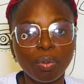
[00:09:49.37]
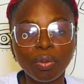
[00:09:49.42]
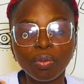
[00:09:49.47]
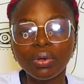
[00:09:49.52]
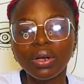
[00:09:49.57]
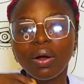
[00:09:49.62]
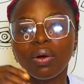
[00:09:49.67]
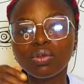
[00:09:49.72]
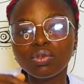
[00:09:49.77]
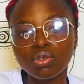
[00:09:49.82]

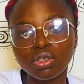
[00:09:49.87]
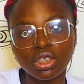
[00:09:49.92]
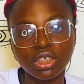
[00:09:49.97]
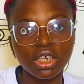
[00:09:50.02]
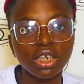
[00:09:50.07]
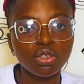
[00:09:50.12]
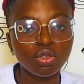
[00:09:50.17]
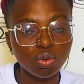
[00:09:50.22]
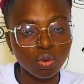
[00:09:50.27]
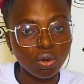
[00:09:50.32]
that want to
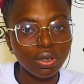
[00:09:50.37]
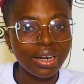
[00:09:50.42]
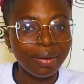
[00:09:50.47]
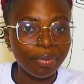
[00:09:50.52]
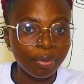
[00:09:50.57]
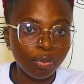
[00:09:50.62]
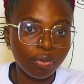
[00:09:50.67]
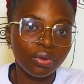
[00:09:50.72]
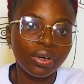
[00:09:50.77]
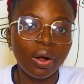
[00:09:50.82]
share it to
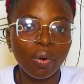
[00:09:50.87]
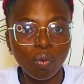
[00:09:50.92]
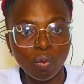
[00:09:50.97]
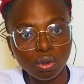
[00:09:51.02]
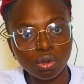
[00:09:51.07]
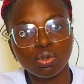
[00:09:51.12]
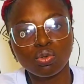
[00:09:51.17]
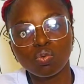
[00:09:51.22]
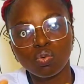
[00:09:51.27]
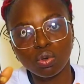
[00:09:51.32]
other people that
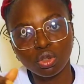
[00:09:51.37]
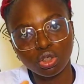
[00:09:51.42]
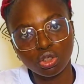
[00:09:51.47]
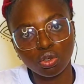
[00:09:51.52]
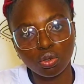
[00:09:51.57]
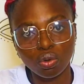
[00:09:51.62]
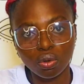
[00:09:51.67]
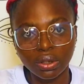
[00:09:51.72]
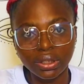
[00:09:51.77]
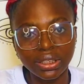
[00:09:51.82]
want to watch
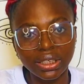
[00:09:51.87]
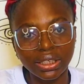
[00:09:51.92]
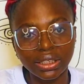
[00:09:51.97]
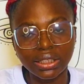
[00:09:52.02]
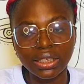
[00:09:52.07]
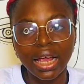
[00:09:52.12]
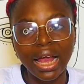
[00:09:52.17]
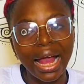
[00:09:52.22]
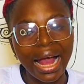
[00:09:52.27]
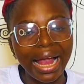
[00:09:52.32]
your content.
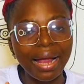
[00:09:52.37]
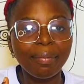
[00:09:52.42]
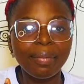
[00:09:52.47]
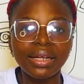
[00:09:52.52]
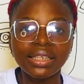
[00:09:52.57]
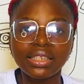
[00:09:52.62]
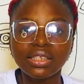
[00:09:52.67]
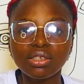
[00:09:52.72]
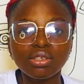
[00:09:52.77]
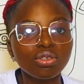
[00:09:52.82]
I
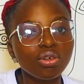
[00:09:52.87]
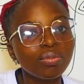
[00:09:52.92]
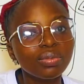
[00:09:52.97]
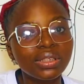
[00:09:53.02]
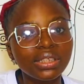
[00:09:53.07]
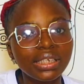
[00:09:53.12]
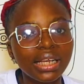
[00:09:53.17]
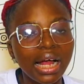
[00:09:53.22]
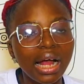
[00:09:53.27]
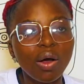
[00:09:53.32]
might see
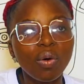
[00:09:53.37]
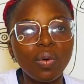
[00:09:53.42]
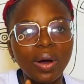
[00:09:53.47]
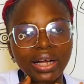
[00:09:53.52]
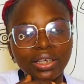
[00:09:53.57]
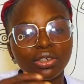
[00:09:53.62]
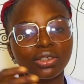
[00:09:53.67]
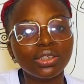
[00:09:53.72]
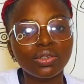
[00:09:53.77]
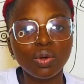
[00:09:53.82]
something that, oh,
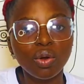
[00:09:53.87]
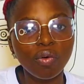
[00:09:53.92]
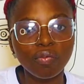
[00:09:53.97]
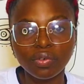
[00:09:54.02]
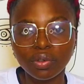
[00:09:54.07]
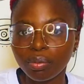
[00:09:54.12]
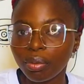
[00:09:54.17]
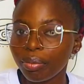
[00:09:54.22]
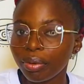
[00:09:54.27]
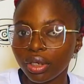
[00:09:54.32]
I just
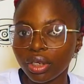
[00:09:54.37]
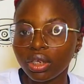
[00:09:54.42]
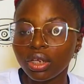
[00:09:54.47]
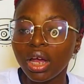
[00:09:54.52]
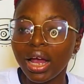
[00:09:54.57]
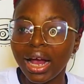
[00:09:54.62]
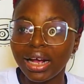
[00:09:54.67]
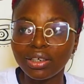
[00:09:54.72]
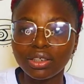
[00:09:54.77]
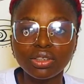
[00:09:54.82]
love
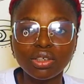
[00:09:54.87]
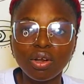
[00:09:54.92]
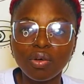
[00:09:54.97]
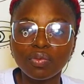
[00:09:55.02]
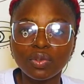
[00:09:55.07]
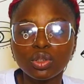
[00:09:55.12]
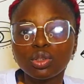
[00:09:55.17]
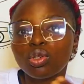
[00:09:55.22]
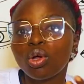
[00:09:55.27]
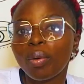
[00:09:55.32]

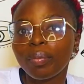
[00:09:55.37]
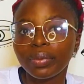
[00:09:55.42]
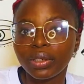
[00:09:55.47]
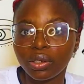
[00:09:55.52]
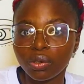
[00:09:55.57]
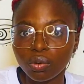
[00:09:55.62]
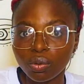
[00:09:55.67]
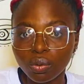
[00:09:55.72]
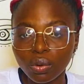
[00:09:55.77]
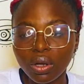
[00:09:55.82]
the
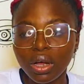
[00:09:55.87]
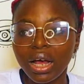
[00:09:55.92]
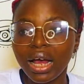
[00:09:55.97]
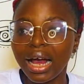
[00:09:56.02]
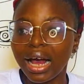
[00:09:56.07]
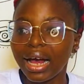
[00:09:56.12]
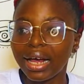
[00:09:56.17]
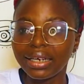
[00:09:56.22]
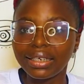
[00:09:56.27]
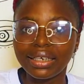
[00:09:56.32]
thumbnail,
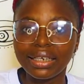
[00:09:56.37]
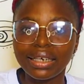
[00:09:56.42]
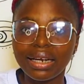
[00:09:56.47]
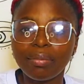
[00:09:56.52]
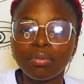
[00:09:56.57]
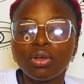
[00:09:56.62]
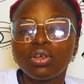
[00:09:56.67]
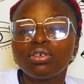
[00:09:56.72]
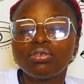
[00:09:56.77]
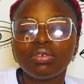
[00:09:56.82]
and
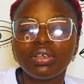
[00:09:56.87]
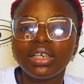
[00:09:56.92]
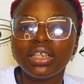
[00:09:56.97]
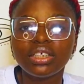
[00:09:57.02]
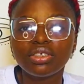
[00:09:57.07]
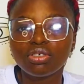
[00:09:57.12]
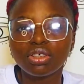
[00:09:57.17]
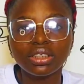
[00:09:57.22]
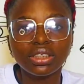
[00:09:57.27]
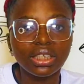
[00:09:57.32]
then I'm not really
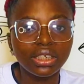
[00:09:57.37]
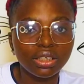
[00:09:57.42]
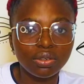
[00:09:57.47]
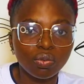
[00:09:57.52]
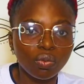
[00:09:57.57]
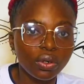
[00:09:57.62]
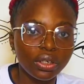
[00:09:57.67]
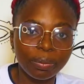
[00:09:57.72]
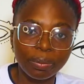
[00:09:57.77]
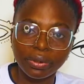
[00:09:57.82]
interested
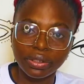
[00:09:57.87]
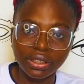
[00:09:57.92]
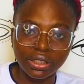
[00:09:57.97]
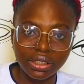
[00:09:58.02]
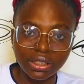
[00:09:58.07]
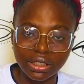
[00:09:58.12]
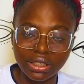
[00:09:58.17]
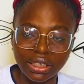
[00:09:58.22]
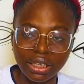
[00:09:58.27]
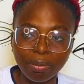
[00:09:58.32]
in what the
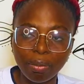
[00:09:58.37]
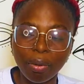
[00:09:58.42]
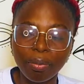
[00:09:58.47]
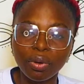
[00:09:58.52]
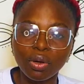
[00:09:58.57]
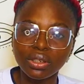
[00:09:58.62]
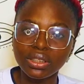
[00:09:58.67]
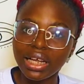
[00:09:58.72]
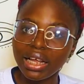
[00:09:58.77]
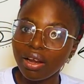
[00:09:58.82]
person is saying, but
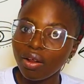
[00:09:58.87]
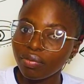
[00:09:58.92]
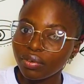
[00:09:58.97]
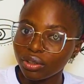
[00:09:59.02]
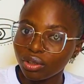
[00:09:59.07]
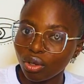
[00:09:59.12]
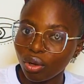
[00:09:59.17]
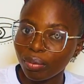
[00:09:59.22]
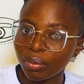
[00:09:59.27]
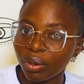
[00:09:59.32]
because I love
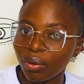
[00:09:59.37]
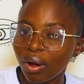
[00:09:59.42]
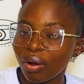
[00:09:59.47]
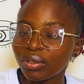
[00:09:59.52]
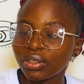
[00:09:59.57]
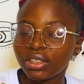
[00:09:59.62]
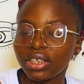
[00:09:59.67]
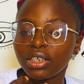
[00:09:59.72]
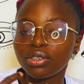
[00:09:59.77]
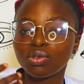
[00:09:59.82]
the thumbnail,
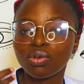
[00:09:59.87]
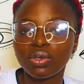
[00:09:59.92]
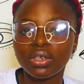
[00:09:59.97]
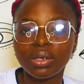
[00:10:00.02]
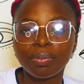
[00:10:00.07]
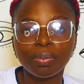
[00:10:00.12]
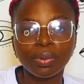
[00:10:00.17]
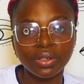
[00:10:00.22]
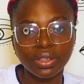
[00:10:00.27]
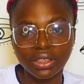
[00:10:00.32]
I'll share it to
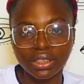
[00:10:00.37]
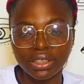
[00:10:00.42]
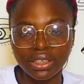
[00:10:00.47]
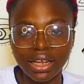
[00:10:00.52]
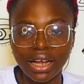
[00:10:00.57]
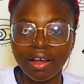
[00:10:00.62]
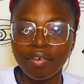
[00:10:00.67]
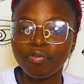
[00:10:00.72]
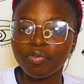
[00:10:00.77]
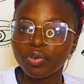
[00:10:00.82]
other person
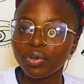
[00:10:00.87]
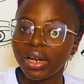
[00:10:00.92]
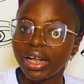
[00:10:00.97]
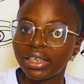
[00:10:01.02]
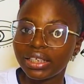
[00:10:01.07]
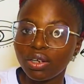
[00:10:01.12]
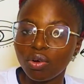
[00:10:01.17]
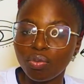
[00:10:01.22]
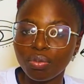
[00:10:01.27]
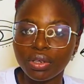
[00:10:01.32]
that I feel
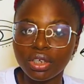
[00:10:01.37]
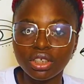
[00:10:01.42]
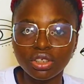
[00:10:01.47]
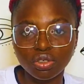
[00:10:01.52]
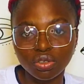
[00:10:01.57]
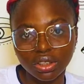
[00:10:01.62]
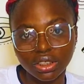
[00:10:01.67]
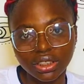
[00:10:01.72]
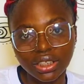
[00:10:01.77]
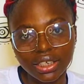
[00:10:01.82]
like they'll be
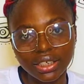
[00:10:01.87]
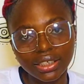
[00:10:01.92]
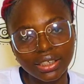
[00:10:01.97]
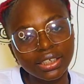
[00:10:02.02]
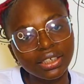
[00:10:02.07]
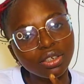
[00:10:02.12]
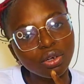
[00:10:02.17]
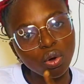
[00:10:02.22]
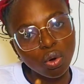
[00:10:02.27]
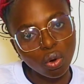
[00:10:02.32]
interested in the